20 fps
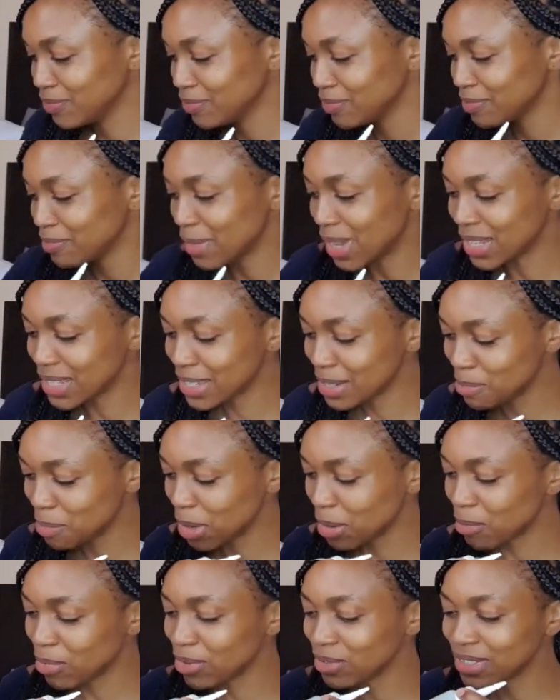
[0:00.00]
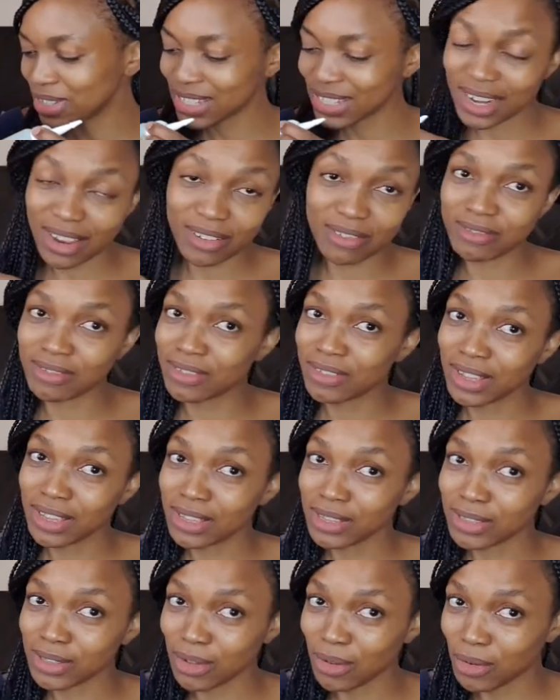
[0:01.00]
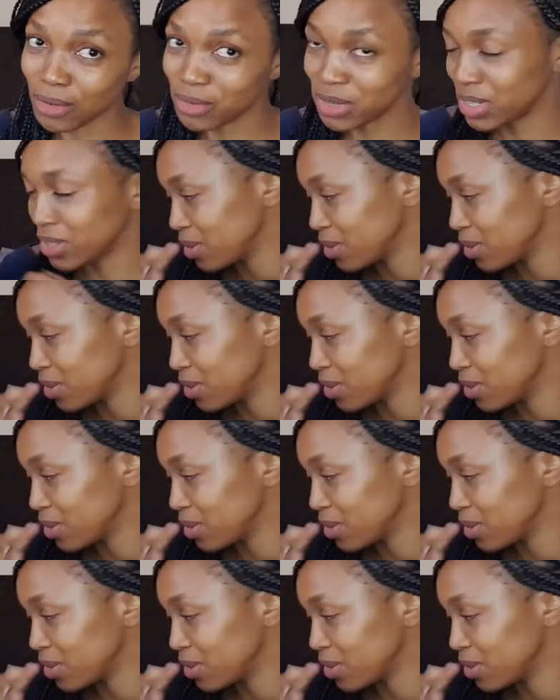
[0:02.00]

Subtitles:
Multi-purpose stuff is always